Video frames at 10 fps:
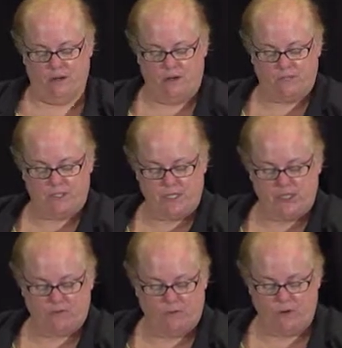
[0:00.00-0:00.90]

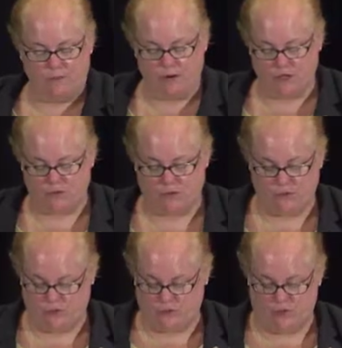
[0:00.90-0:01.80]
stage 4 pressure
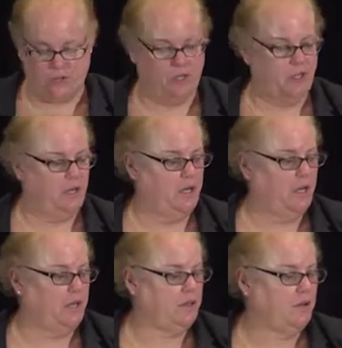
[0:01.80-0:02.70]
ulcers,
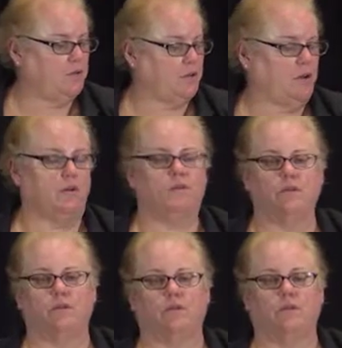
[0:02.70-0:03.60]
and those are
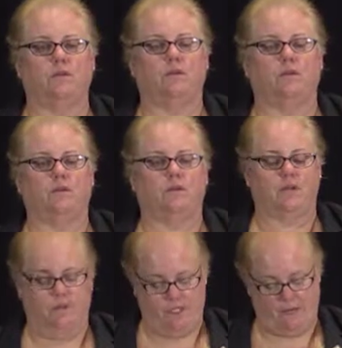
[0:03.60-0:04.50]

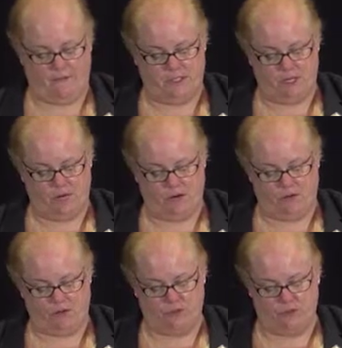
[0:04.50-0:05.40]
can be devastating
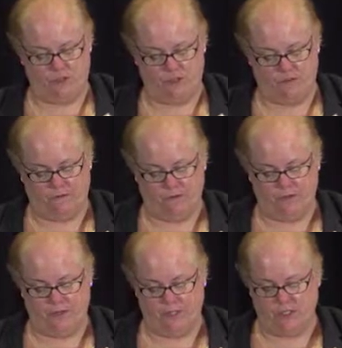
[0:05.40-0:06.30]
ulcers. These are full
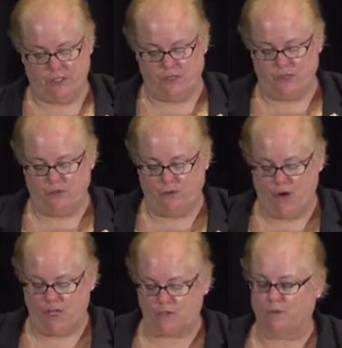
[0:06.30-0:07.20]
thickness tissue
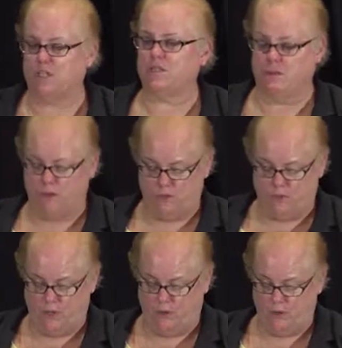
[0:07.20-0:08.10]
loss with
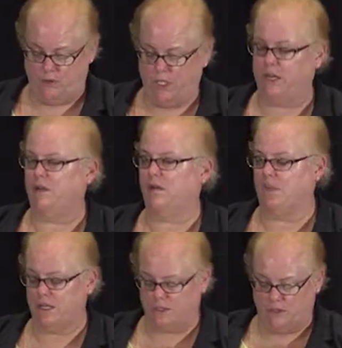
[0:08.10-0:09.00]
exposed bone, tendon, or
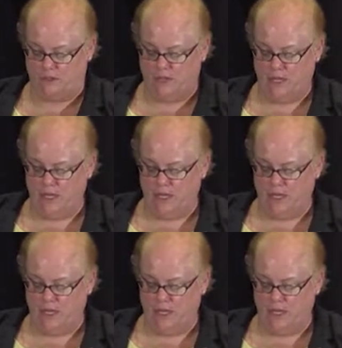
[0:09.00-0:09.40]
muscle.